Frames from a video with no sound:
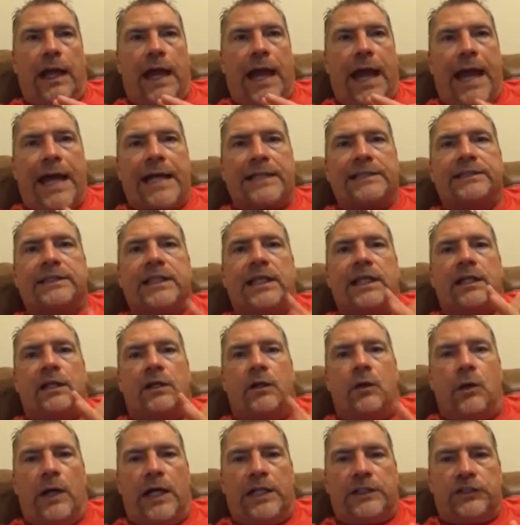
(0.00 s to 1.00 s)

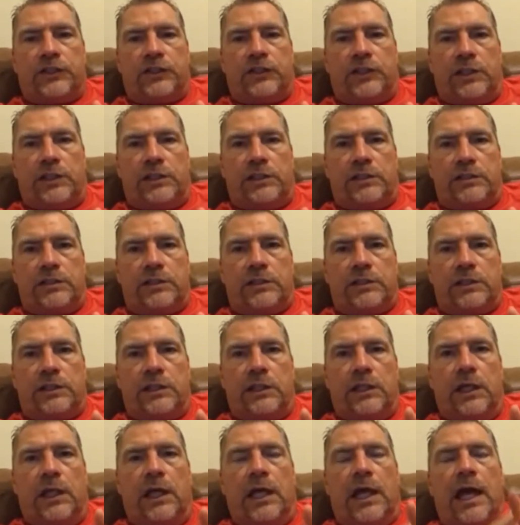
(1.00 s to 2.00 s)
asking questions,
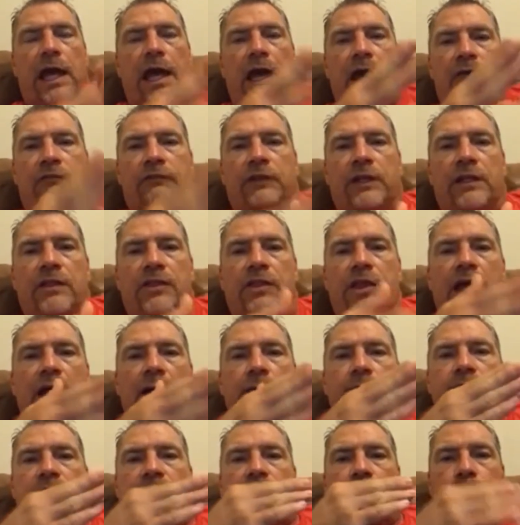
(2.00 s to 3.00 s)
having
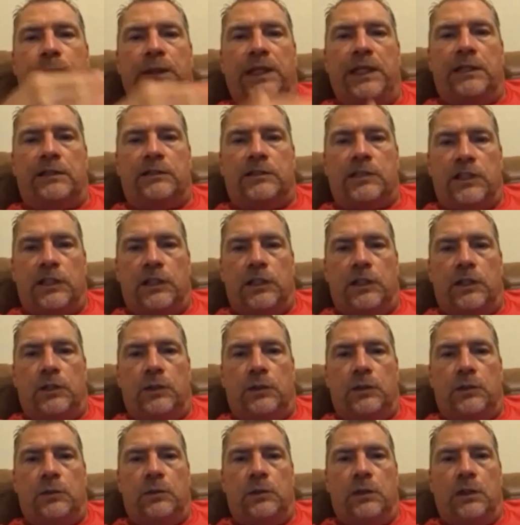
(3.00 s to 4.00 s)
them speak to
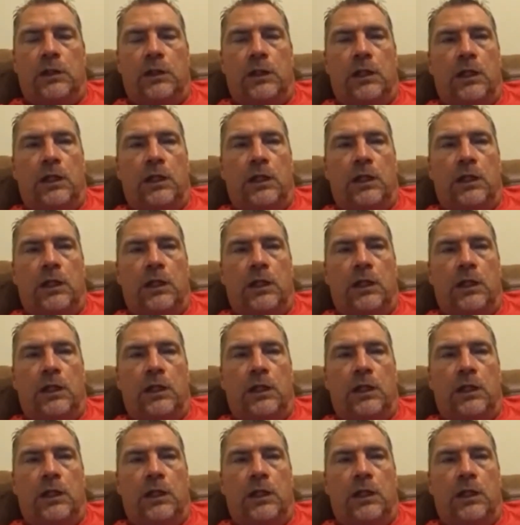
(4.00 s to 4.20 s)
you,